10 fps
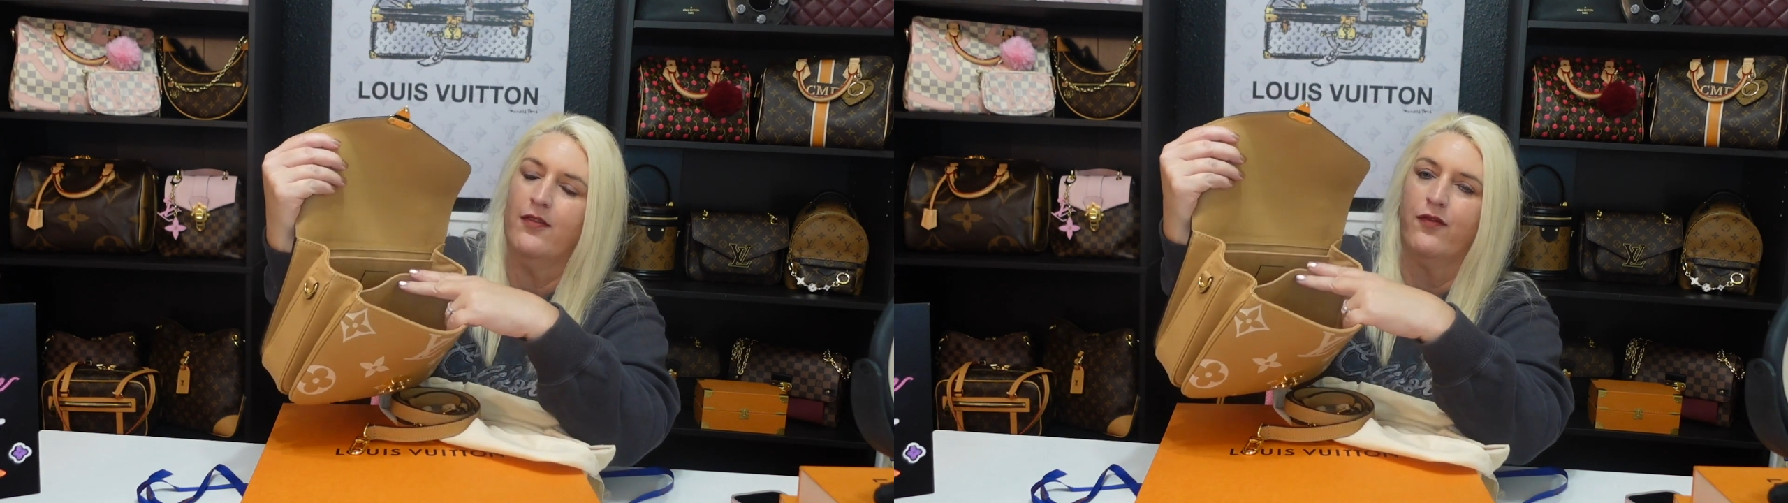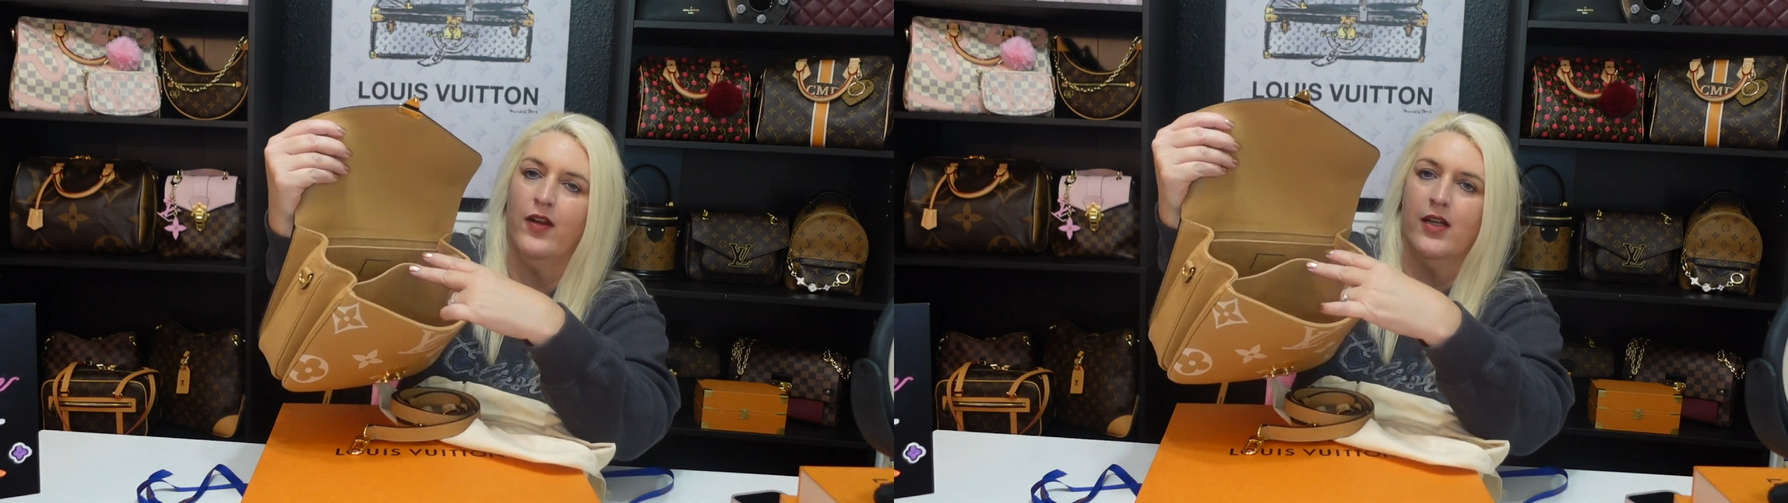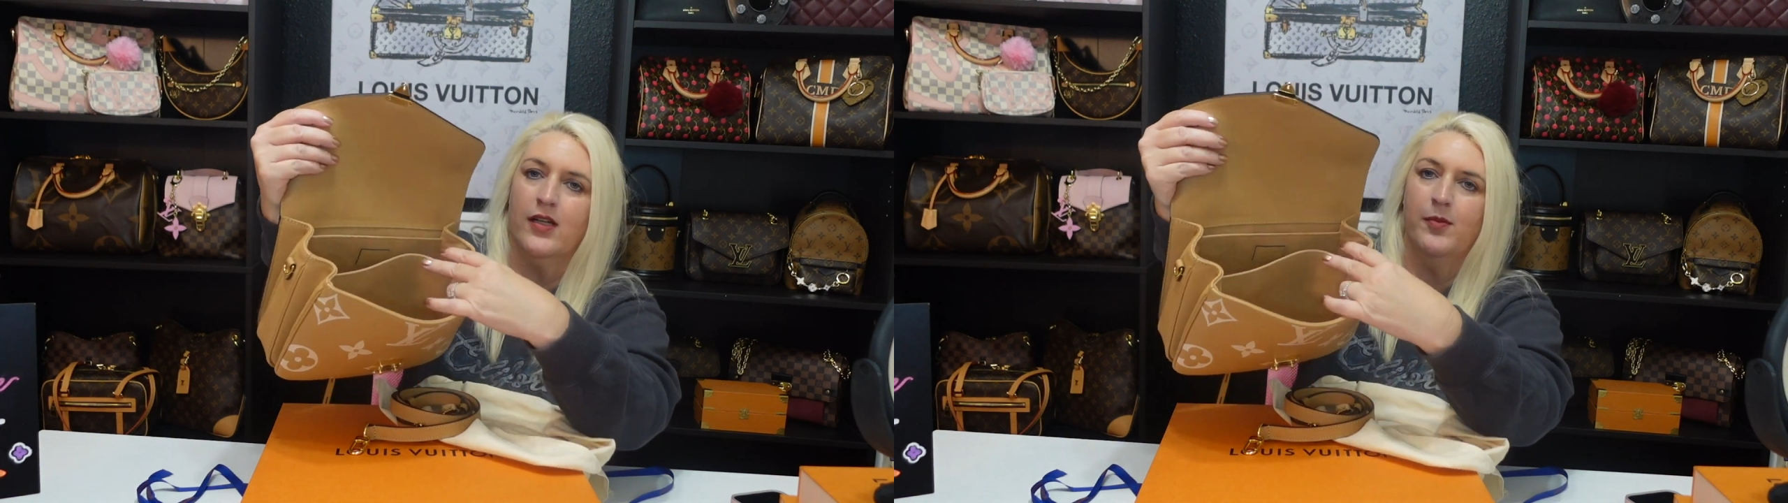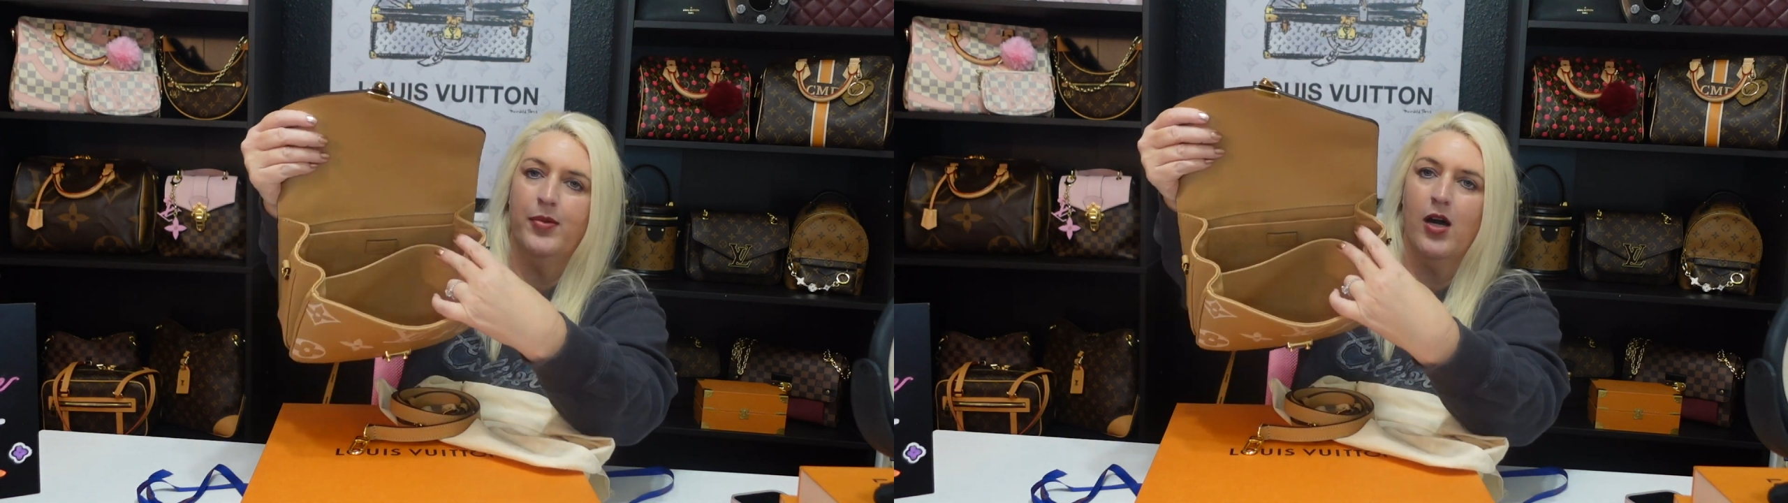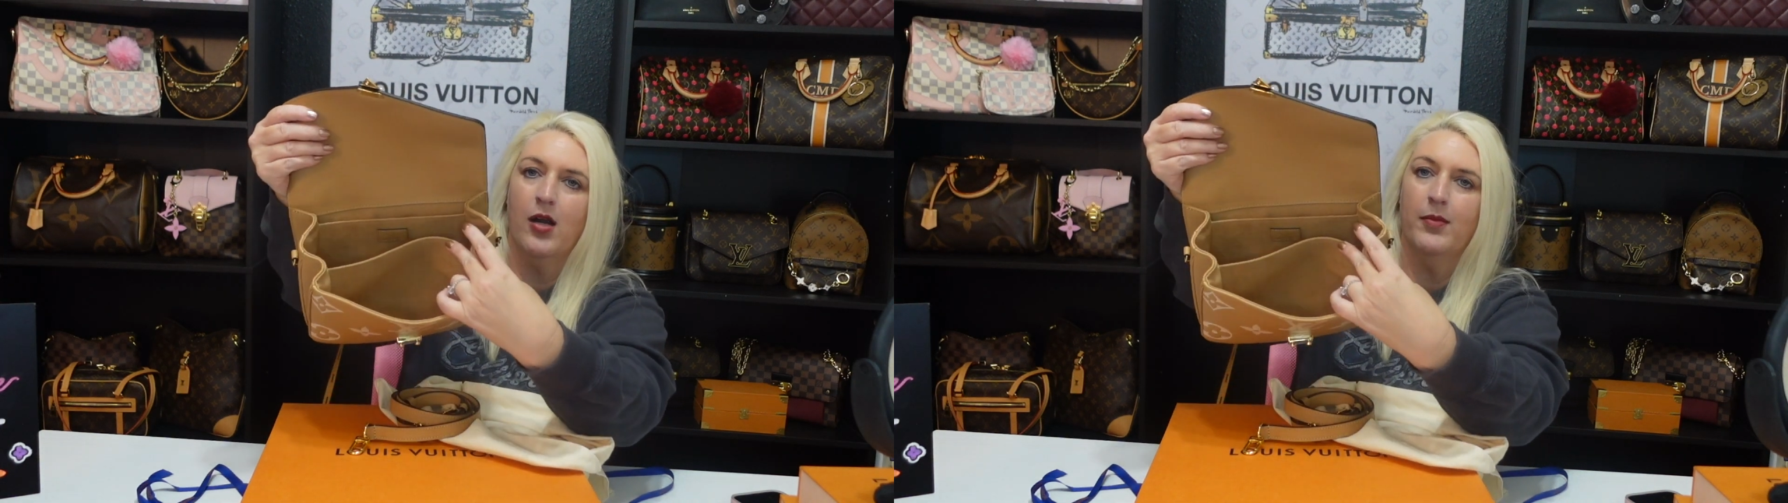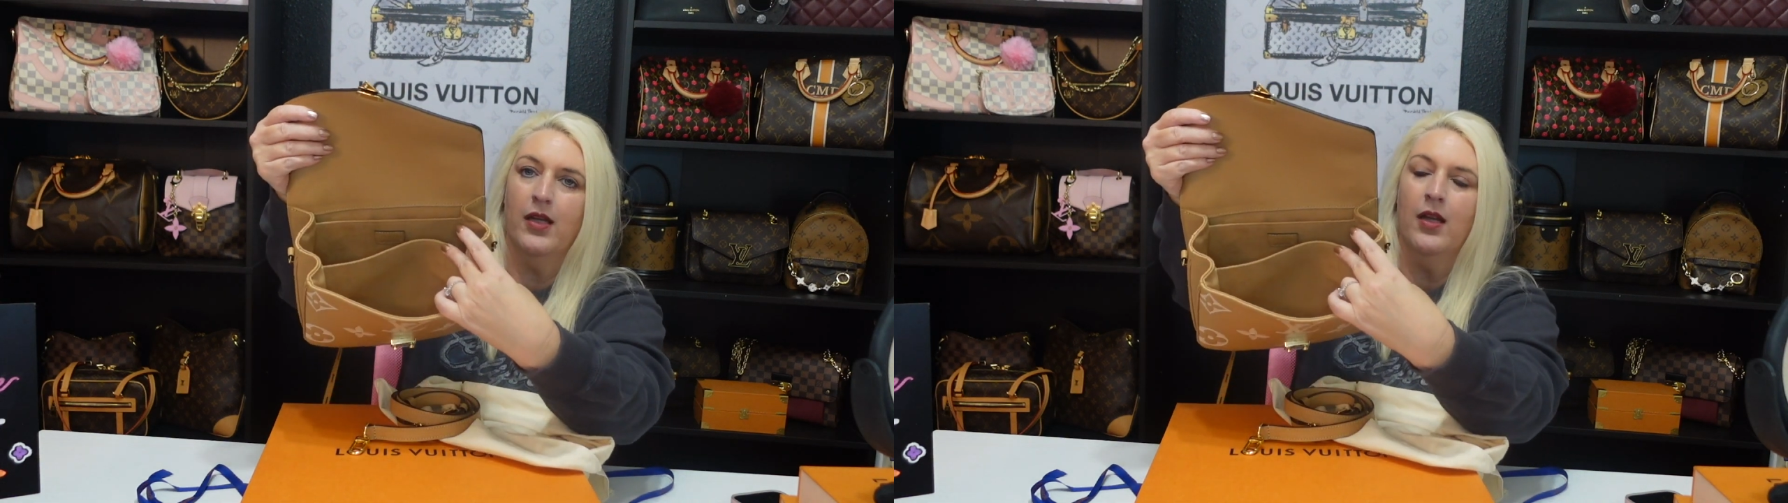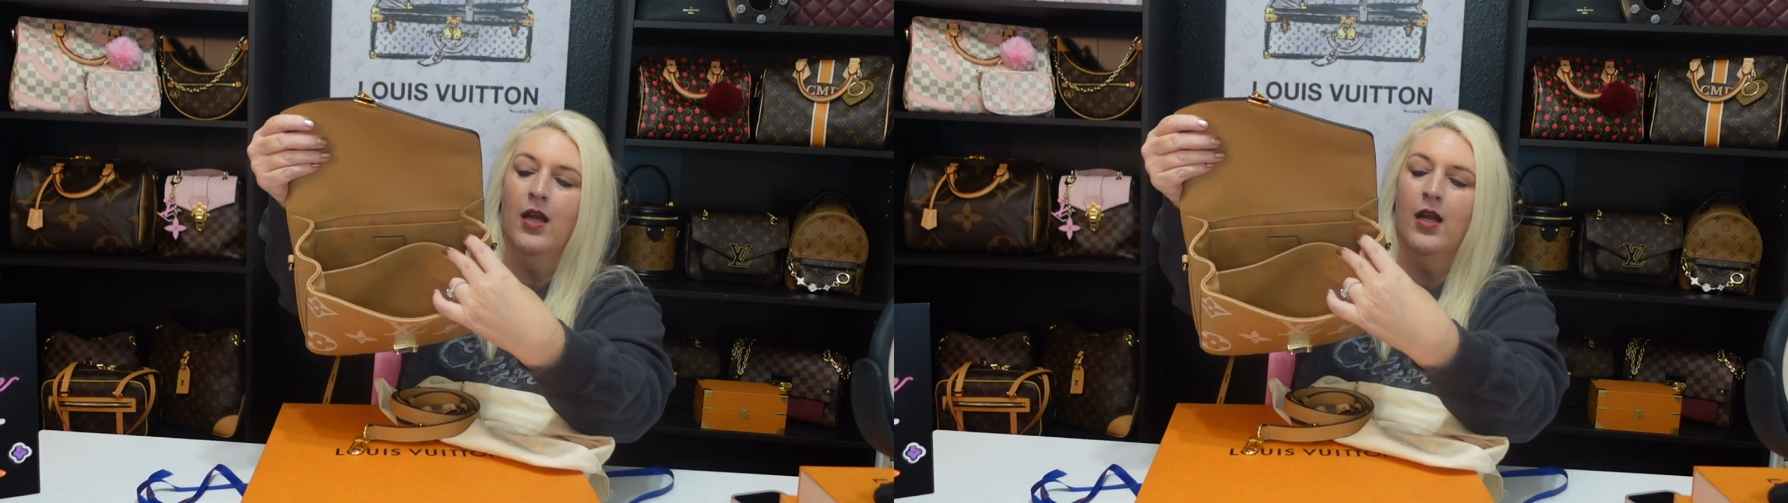front compartment.